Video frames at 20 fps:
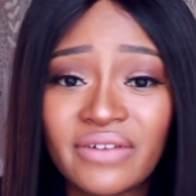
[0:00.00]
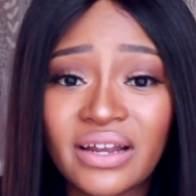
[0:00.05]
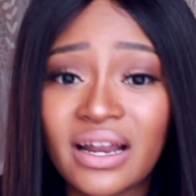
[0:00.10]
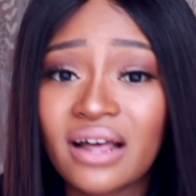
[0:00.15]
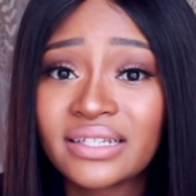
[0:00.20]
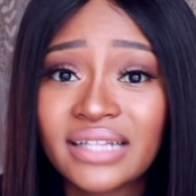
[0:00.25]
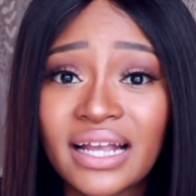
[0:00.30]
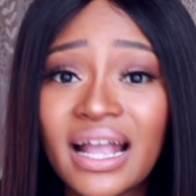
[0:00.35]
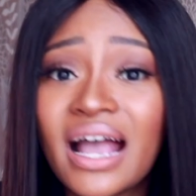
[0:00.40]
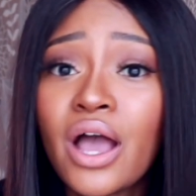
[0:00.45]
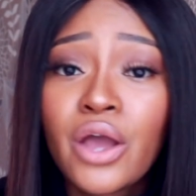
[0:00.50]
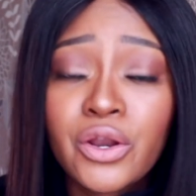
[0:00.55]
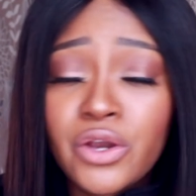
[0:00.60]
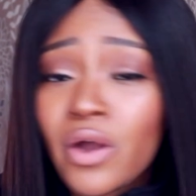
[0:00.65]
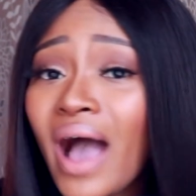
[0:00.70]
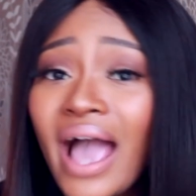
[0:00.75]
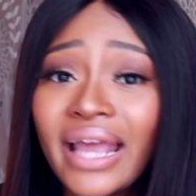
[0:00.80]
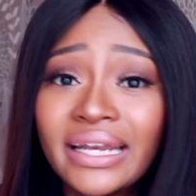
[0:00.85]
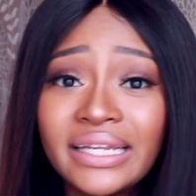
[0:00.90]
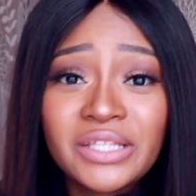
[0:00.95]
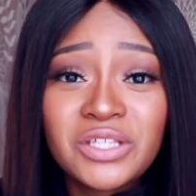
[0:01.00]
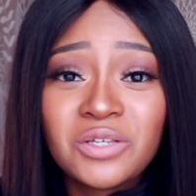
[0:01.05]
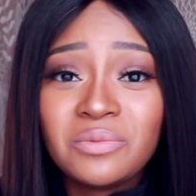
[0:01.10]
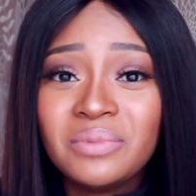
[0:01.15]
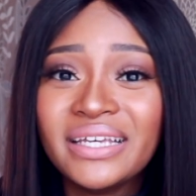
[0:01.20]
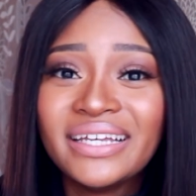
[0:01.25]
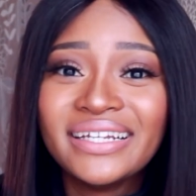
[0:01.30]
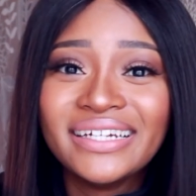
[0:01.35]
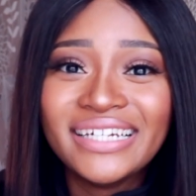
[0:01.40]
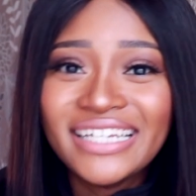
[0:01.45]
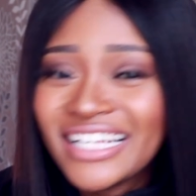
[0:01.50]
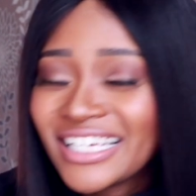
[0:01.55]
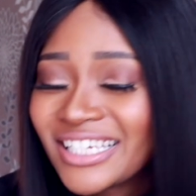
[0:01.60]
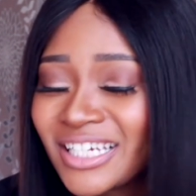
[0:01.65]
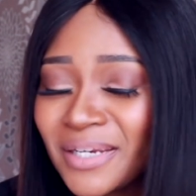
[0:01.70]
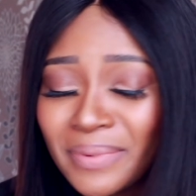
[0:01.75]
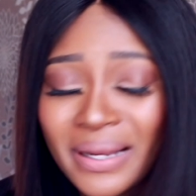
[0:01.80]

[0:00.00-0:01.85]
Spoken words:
And I was like, no, I need to be in leadership.